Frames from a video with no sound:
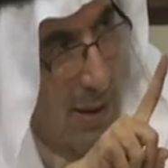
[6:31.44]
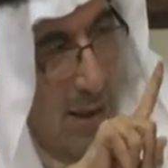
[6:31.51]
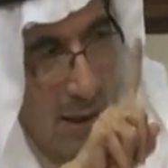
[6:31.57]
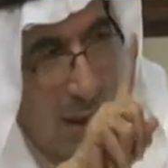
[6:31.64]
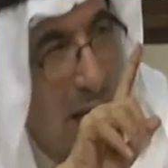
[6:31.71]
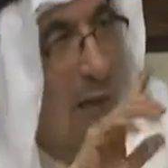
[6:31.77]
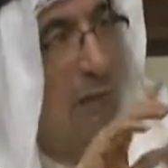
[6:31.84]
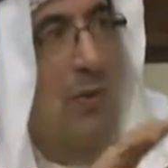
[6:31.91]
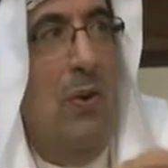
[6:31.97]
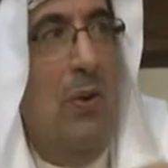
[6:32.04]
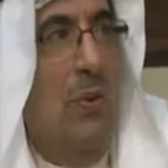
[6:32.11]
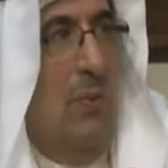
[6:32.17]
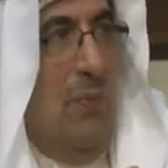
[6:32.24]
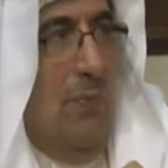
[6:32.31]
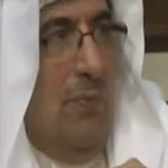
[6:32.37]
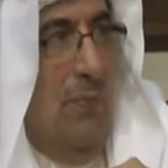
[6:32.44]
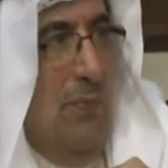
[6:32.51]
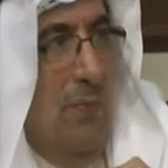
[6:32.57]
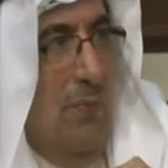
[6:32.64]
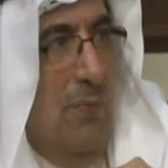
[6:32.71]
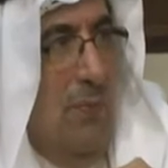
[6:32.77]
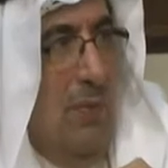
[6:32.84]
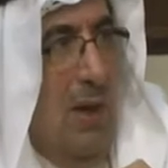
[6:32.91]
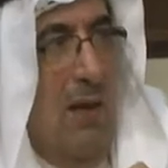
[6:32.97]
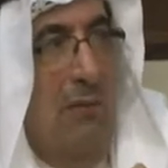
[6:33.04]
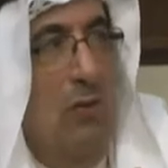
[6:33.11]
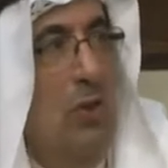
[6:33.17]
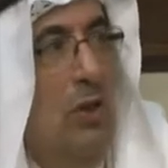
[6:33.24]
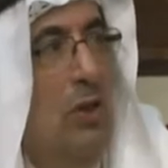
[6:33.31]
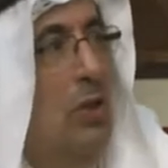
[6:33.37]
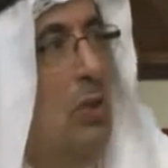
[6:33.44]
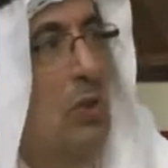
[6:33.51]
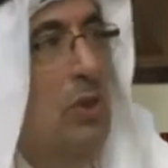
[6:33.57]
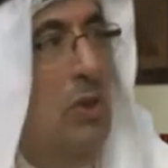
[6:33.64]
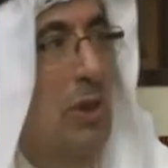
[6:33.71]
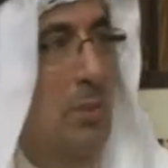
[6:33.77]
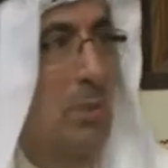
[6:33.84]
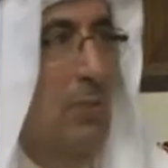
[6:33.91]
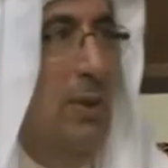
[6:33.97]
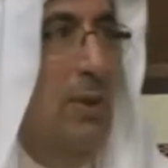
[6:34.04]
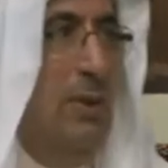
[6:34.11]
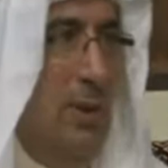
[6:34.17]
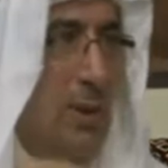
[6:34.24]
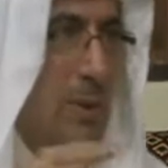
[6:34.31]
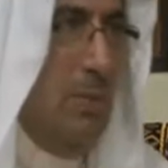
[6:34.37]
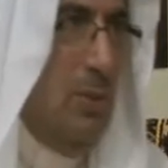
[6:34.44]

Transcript: Love, no. Love, you want to go deeper and deeper